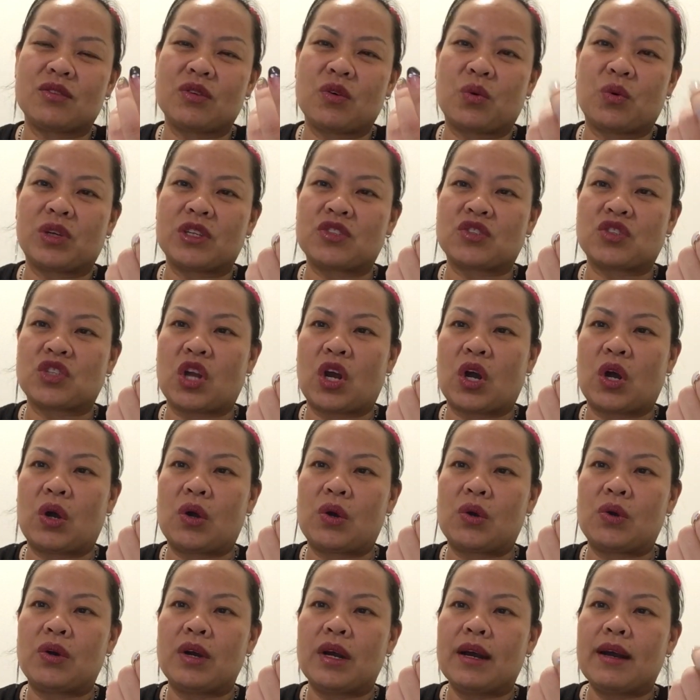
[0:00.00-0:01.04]
or
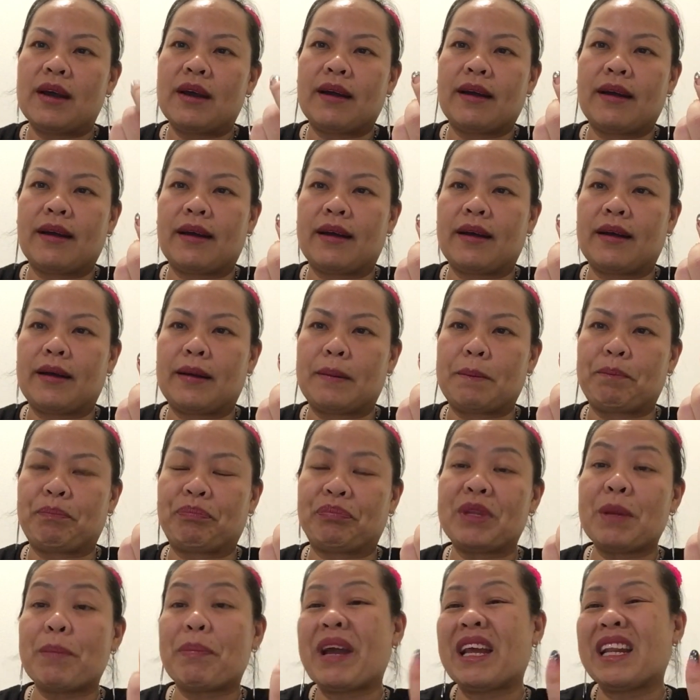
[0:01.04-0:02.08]
so,
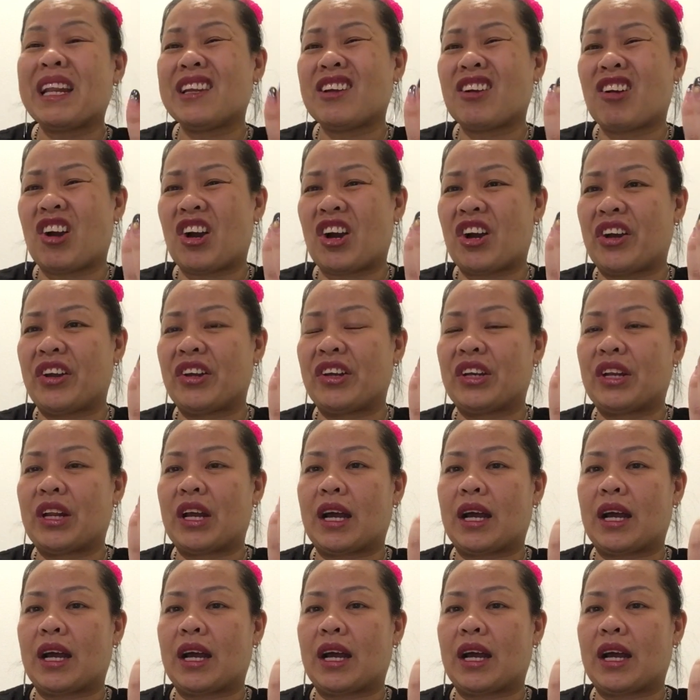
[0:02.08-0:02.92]
depending on